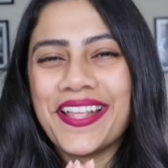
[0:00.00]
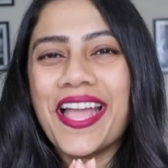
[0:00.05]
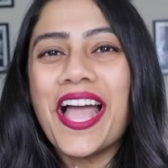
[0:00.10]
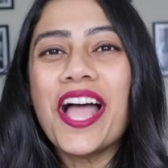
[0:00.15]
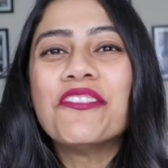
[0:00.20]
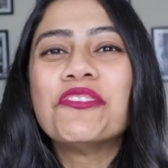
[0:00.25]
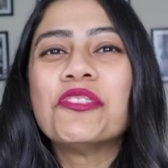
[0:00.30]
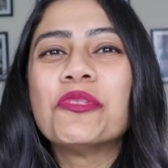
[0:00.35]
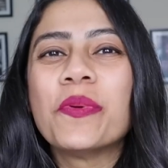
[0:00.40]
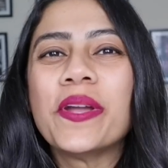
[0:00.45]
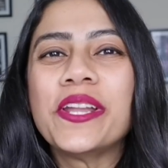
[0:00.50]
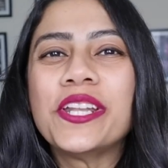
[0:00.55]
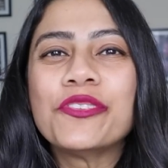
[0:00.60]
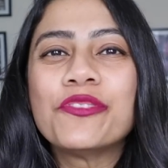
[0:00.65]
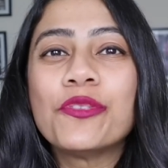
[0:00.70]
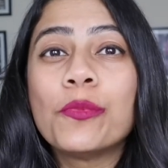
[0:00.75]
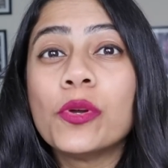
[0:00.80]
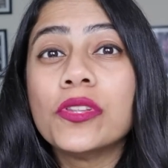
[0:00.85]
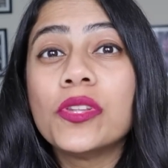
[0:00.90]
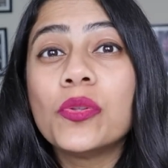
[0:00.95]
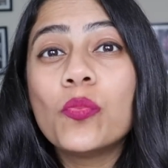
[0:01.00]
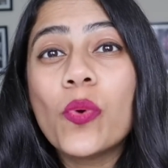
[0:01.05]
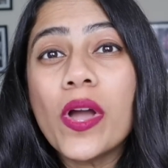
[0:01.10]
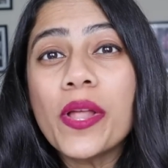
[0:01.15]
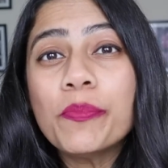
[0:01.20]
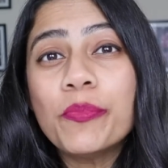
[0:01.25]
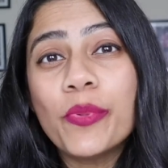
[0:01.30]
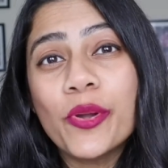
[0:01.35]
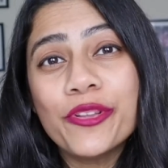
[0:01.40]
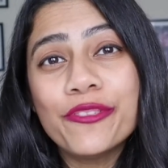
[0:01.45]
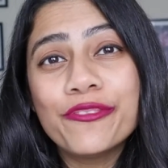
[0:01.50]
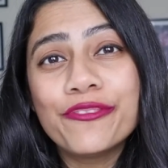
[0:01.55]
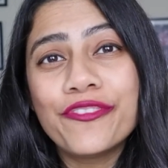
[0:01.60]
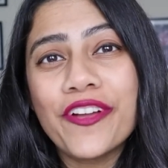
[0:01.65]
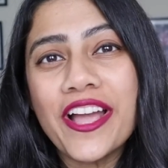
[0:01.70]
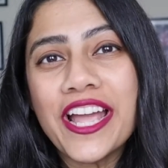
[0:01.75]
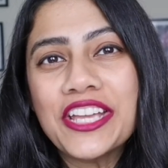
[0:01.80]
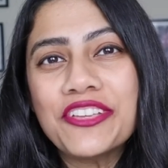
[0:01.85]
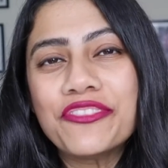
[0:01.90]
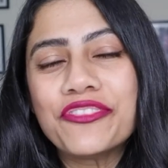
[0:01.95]
After waiting for more than
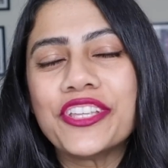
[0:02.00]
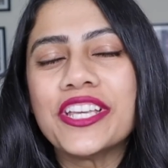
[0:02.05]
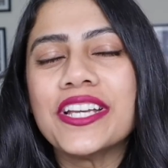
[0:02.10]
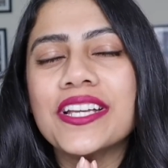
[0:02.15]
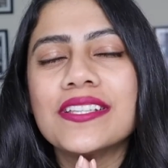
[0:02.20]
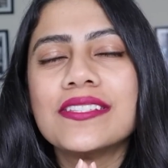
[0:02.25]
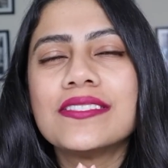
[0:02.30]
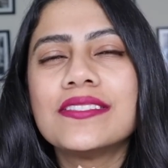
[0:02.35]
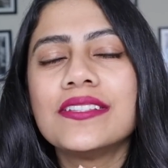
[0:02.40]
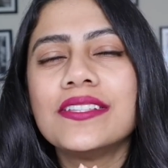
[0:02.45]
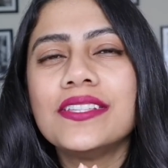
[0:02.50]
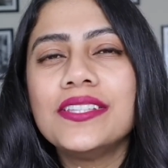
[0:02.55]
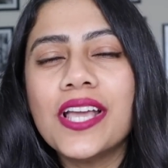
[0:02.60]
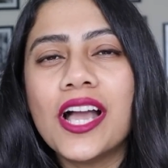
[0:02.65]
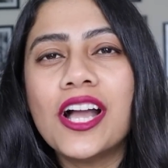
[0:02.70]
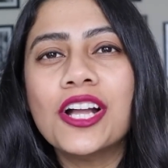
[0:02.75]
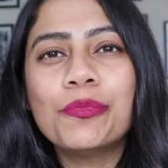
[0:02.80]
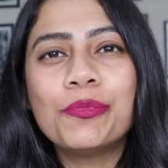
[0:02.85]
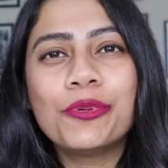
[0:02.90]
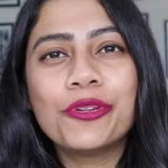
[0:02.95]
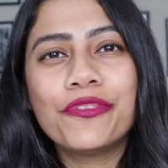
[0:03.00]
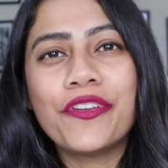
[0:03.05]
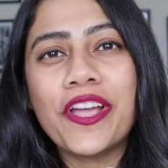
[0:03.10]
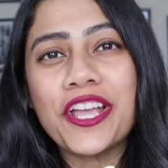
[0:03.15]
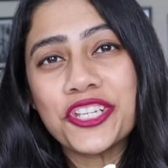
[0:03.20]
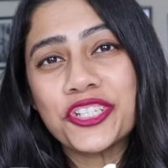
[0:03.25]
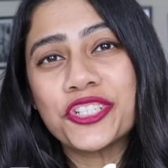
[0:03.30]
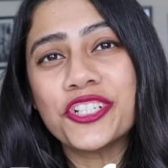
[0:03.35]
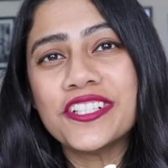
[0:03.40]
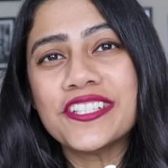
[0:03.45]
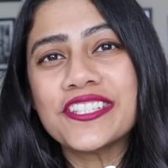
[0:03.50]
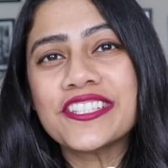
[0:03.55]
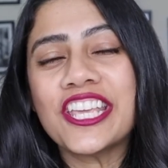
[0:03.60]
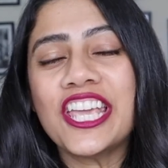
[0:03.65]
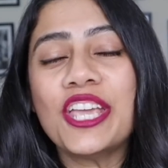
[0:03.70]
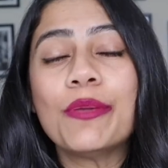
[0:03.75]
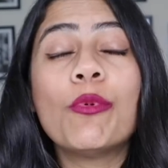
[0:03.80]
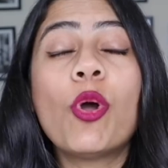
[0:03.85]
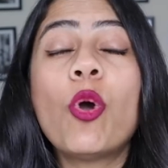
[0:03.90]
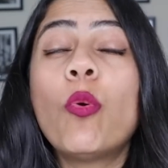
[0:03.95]
1.5 years, the Young Professional
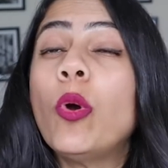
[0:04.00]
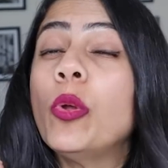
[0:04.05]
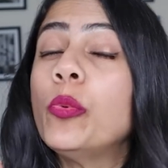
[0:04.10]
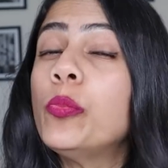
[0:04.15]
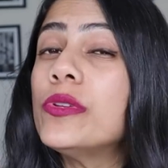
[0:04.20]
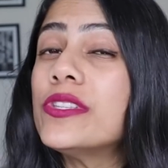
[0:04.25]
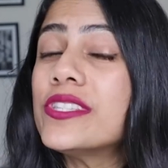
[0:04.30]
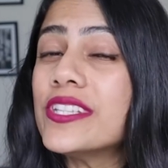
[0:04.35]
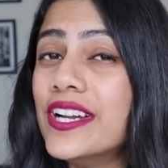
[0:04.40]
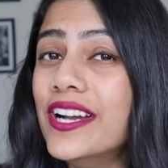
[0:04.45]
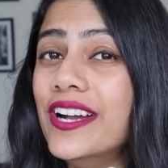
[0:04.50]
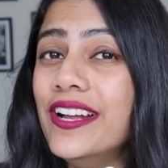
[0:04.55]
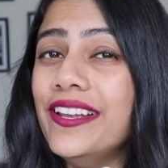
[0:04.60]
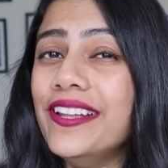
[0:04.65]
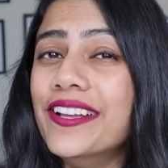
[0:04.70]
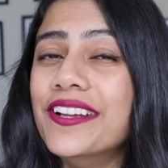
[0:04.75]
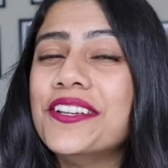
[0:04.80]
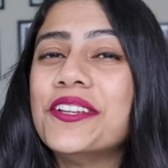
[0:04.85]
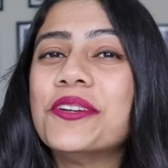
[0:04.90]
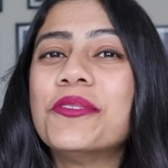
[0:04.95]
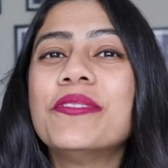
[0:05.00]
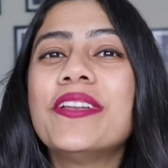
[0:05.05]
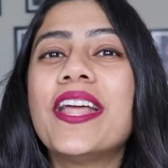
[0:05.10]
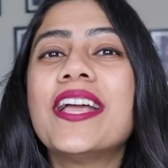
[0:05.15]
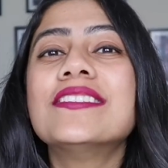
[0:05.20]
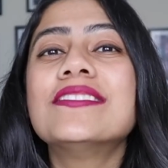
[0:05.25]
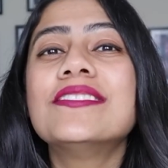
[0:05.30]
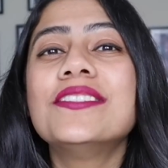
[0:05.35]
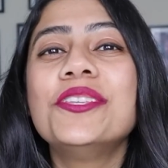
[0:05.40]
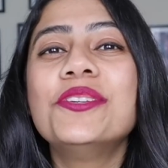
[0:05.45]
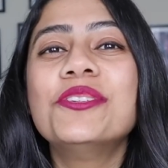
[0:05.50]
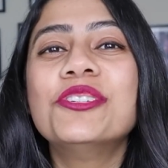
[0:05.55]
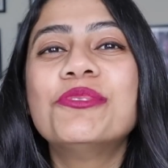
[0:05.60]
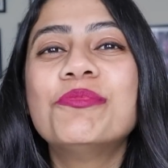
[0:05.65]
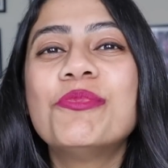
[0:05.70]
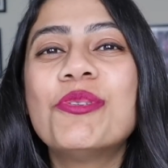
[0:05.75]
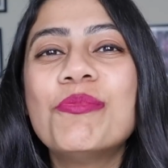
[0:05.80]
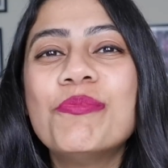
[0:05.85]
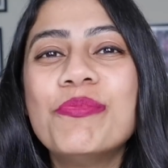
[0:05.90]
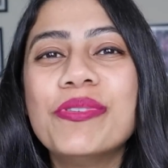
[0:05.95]
Scheme, or what was earlier known as the
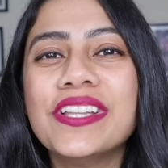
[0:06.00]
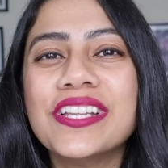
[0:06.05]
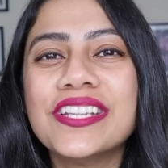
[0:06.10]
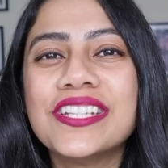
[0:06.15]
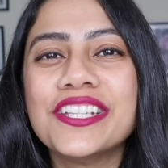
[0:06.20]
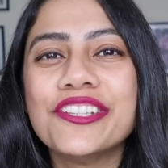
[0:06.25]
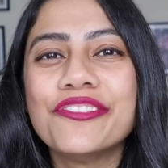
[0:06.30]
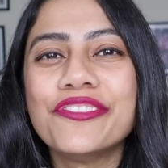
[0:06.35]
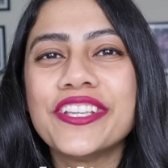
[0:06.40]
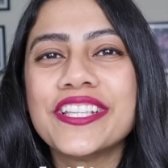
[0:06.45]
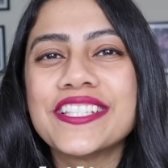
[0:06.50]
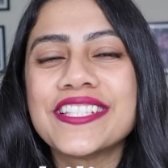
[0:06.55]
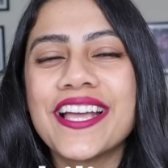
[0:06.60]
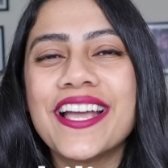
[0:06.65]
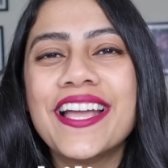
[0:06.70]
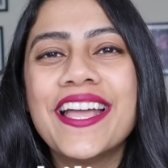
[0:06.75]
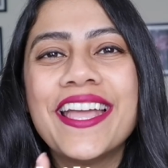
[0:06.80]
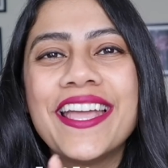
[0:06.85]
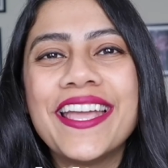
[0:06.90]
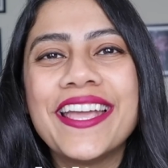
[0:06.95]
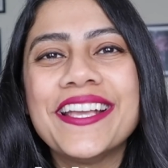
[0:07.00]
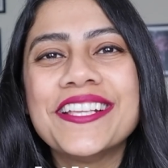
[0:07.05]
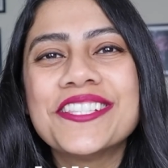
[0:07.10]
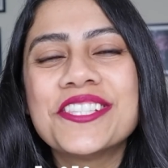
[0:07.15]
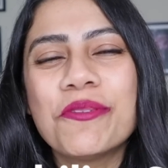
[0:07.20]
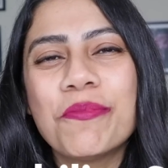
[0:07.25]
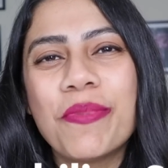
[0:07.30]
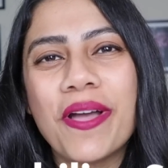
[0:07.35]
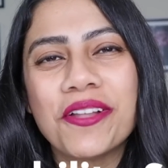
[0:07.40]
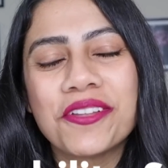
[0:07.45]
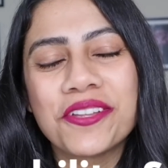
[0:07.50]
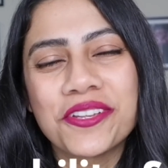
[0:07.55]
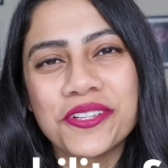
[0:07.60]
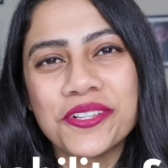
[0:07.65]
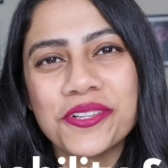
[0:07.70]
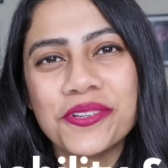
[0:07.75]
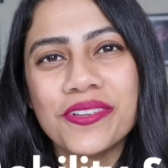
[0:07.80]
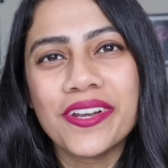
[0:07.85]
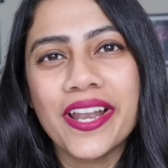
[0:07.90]
Youth Mobility Visa, is about to go